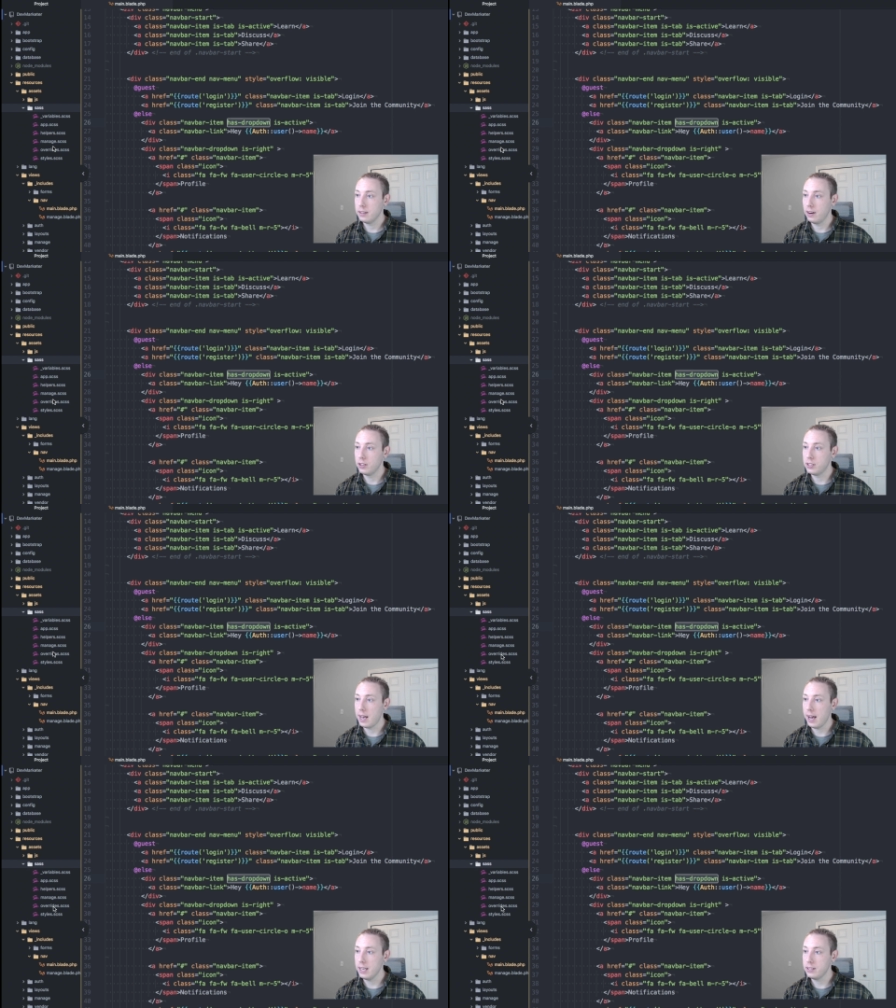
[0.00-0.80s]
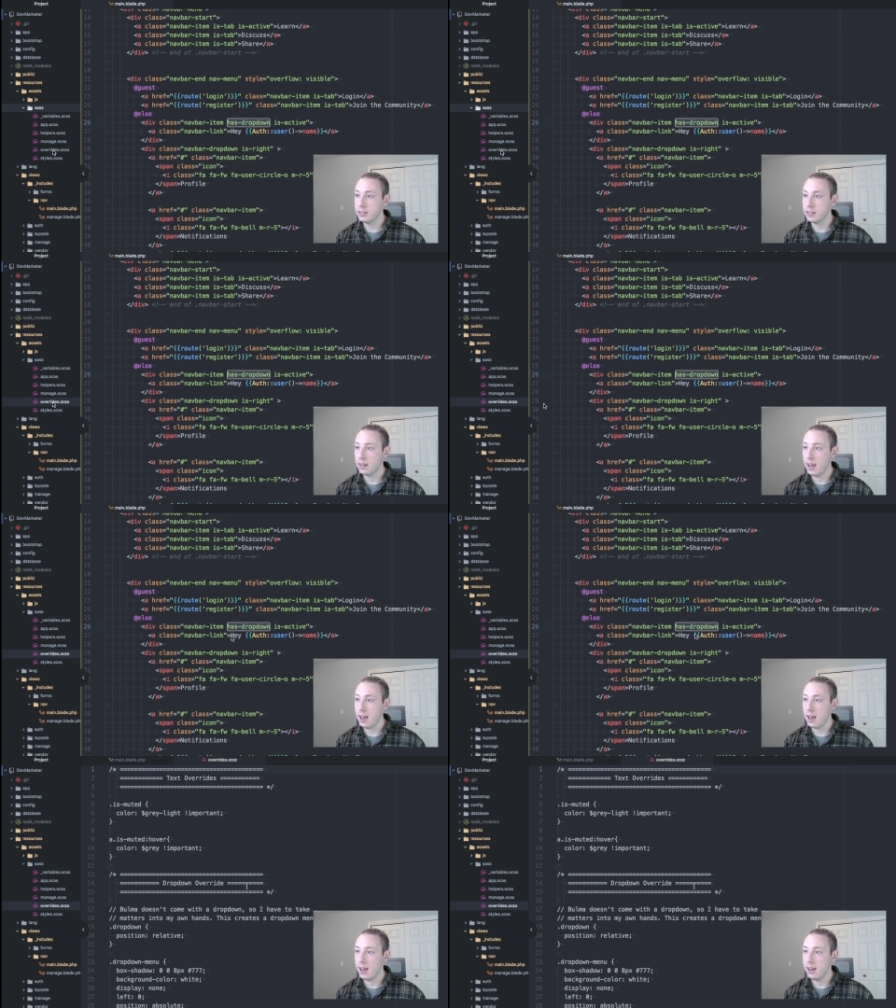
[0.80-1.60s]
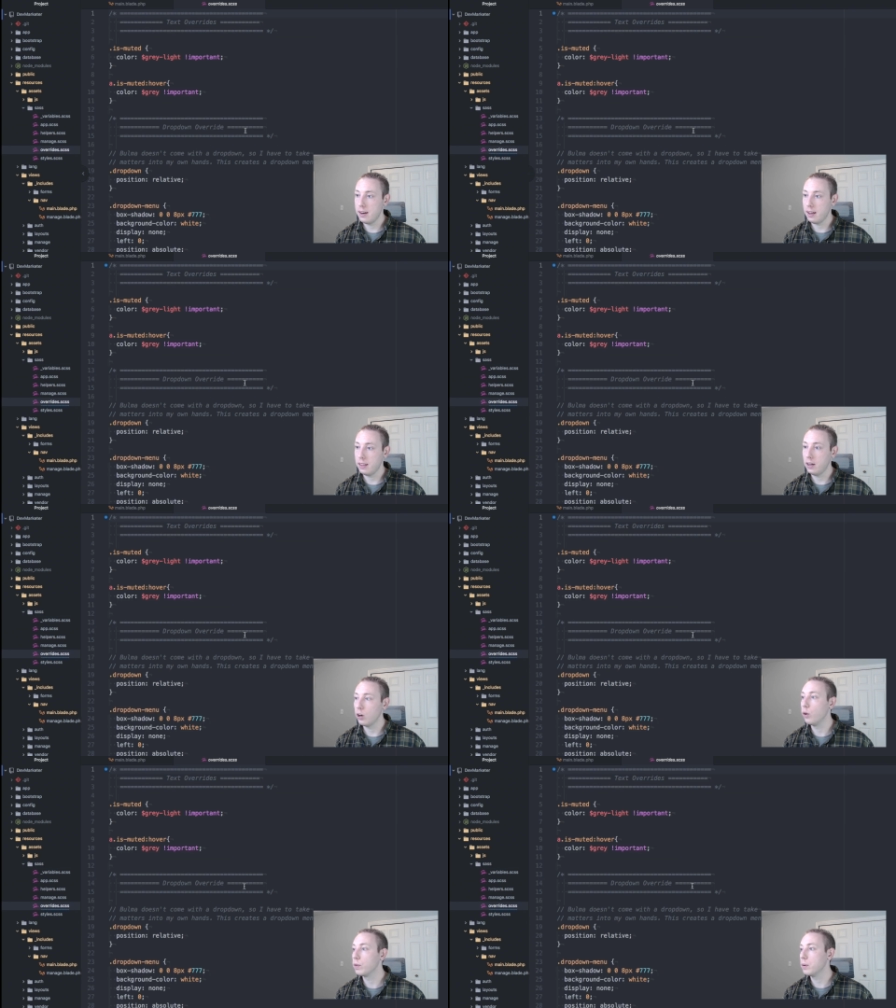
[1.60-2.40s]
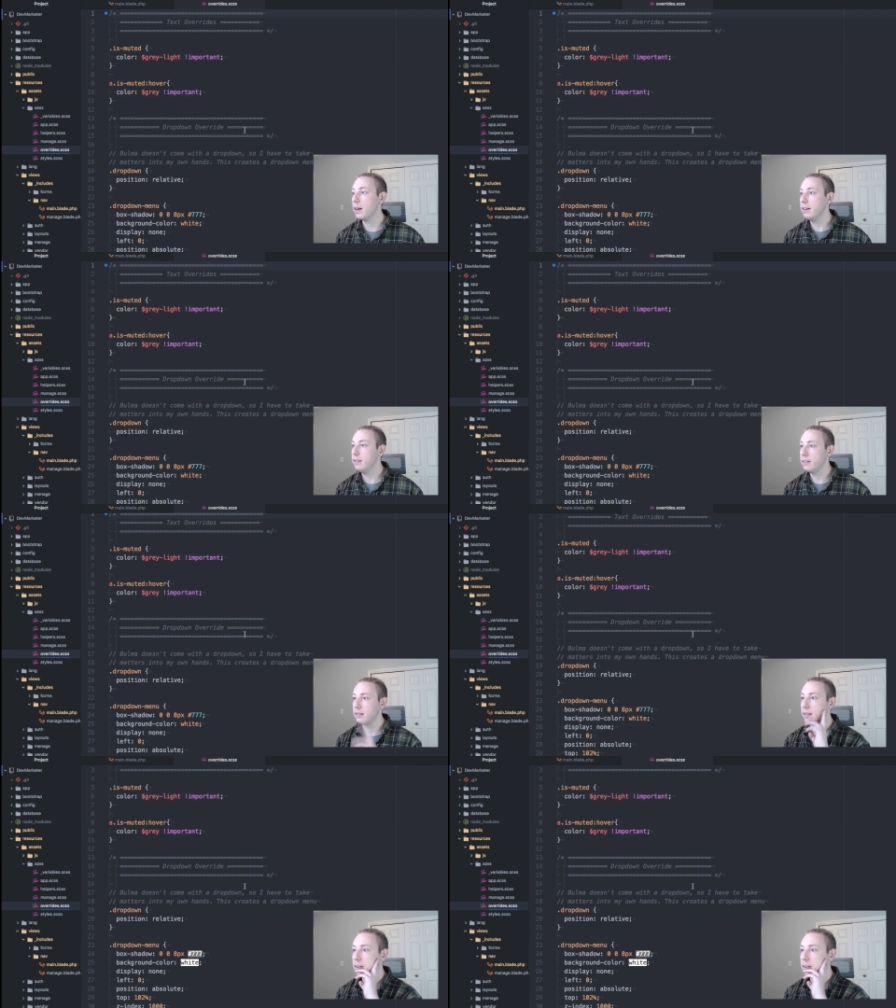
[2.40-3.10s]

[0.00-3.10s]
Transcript: our SASS and I think our overrides.